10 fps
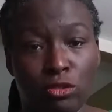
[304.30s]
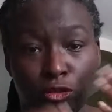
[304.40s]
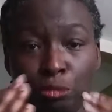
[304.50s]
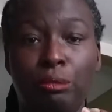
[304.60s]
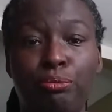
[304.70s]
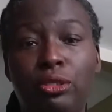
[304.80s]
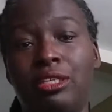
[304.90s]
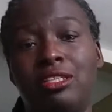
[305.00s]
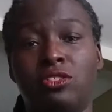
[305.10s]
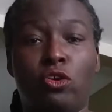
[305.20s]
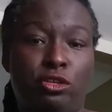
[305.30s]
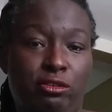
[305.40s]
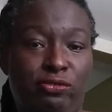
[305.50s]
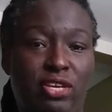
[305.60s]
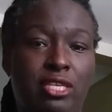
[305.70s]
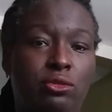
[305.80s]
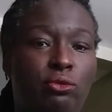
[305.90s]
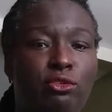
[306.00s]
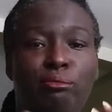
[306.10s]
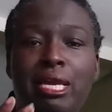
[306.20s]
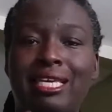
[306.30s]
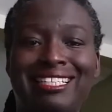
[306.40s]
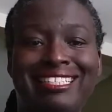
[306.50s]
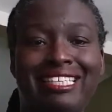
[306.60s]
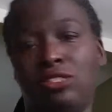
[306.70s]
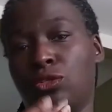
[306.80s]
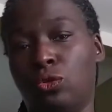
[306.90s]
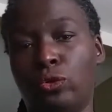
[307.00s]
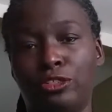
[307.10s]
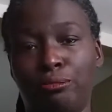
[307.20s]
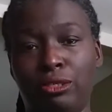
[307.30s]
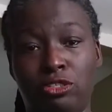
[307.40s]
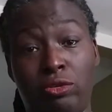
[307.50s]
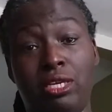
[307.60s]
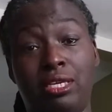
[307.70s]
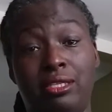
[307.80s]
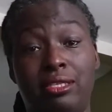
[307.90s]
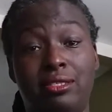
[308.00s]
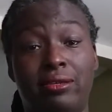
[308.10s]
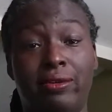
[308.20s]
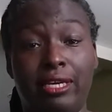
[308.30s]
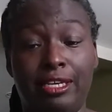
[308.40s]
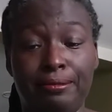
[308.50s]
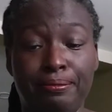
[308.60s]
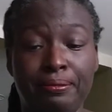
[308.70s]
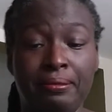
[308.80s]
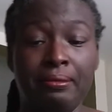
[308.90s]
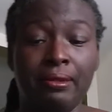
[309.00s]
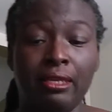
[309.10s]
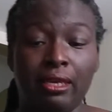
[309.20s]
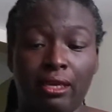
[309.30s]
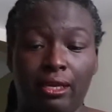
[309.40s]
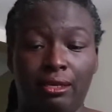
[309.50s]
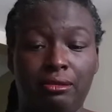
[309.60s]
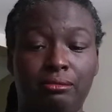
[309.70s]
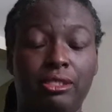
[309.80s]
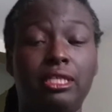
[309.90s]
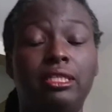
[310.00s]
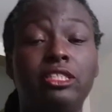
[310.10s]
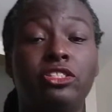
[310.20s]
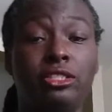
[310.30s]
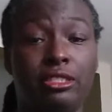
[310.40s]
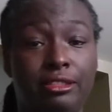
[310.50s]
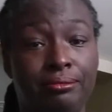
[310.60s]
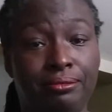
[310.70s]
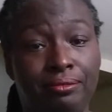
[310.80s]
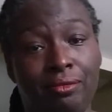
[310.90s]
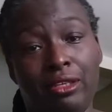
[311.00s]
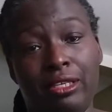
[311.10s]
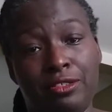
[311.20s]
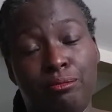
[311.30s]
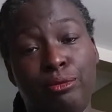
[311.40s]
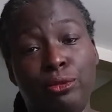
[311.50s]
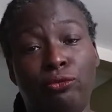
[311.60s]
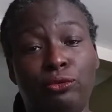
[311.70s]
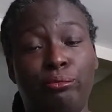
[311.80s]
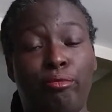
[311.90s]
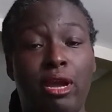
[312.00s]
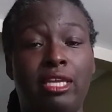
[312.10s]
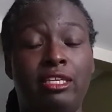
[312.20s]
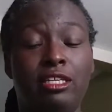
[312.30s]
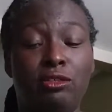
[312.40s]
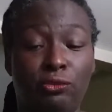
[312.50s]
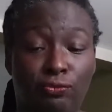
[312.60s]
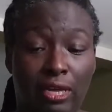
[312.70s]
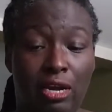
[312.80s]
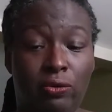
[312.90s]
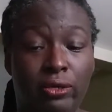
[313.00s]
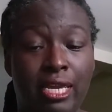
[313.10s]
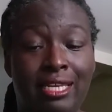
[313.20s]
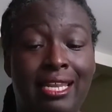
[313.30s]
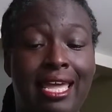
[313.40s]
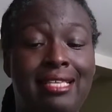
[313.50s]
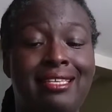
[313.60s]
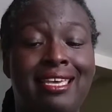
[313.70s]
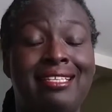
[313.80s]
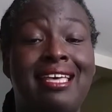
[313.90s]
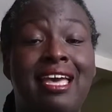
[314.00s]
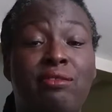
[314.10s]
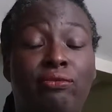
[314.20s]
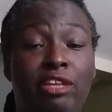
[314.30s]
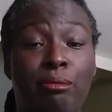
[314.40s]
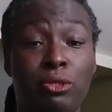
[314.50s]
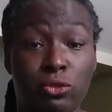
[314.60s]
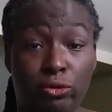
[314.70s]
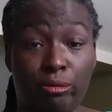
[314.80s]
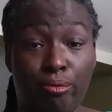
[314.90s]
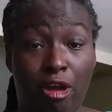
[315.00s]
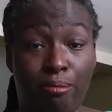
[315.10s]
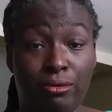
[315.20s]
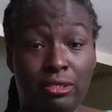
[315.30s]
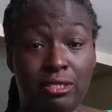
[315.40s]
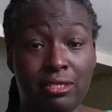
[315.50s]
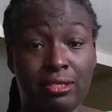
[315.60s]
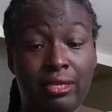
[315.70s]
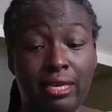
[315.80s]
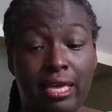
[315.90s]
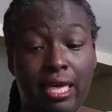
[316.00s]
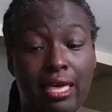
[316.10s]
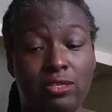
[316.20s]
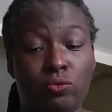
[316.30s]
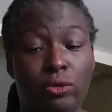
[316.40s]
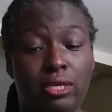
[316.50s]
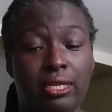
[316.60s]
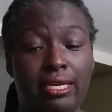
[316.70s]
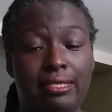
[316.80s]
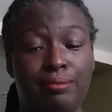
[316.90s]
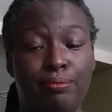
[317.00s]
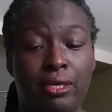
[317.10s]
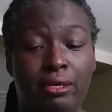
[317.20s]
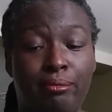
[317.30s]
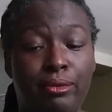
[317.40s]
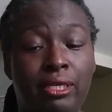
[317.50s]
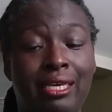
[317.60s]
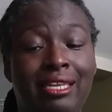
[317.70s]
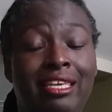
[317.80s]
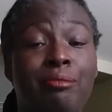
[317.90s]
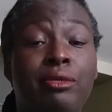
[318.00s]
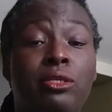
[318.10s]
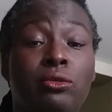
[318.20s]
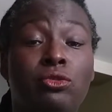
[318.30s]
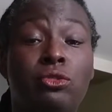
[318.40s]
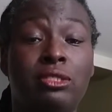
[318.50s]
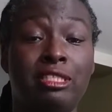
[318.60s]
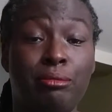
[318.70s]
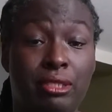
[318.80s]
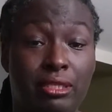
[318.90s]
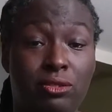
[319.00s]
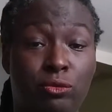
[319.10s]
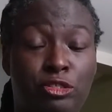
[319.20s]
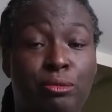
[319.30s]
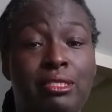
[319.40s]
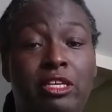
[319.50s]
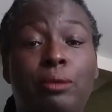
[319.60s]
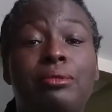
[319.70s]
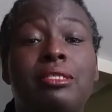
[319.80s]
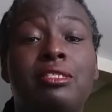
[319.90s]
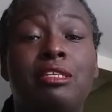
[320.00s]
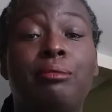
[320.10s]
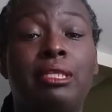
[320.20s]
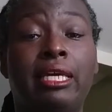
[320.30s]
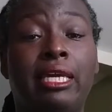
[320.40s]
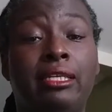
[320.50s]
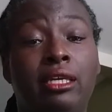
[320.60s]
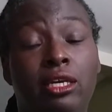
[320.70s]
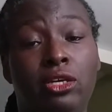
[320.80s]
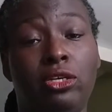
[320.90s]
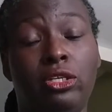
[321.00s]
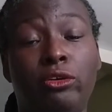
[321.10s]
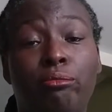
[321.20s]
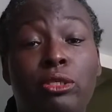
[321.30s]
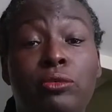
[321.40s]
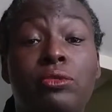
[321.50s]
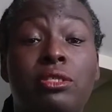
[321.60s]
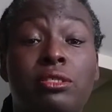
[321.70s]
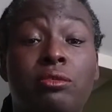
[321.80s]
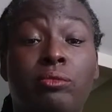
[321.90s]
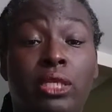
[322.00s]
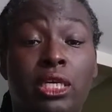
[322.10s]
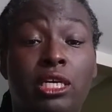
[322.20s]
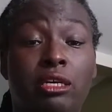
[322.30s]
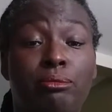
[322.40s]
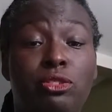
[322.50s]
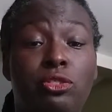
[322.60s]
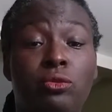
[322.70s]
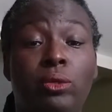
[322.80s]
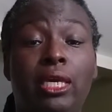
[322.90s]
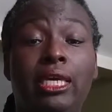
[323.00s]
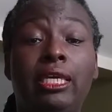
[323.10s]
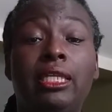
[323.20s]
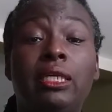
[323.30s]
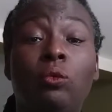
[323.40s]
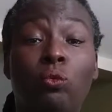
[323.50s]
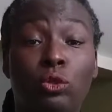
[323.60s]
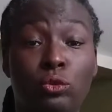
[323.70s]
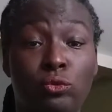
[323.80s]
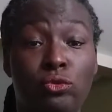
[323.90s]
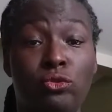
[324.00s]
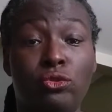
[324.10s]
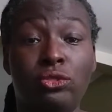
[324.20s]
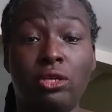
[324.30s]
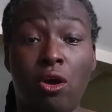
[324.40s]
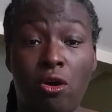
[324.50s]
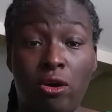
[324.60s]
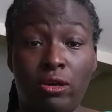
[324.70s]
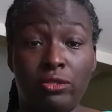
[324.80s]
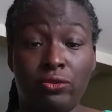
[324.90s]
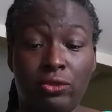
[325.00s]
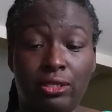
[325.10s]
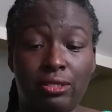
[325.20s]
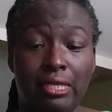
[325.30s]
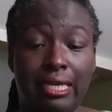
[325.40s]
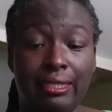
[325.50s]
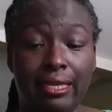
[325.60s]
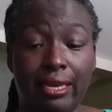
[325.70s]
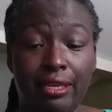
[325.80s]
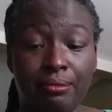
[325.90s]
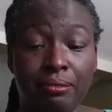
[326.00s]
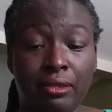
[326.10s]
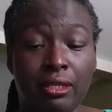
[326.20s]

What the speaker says: you're going to be putting this on your face, or if you're making teas, you're going to be drinking this. Okay. Calendula is a beautiful bright yellow flower, and it has anti-inflammatory properties. as well as being an immunostimulant, which means it helps to stimulate your immune system when it comes to healing wounds or scars or things like that.